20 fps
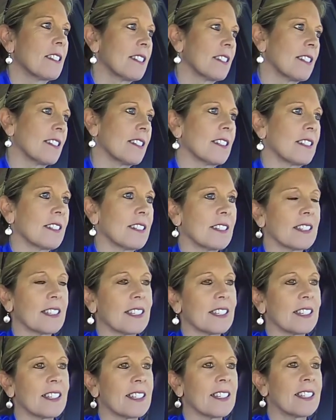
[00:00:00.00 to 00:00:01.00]

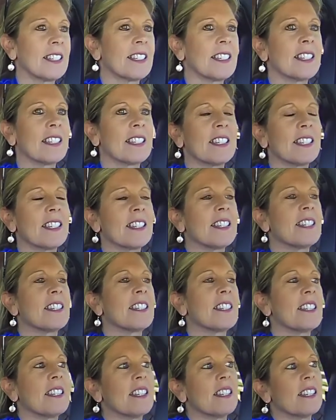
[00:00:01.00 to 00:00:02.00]

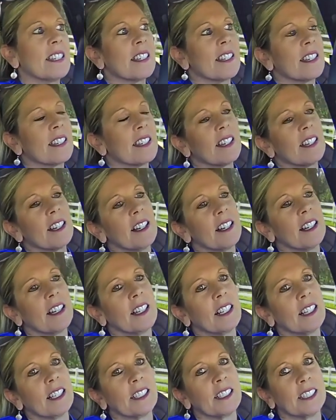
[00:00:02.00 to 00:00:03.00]
(not speaking)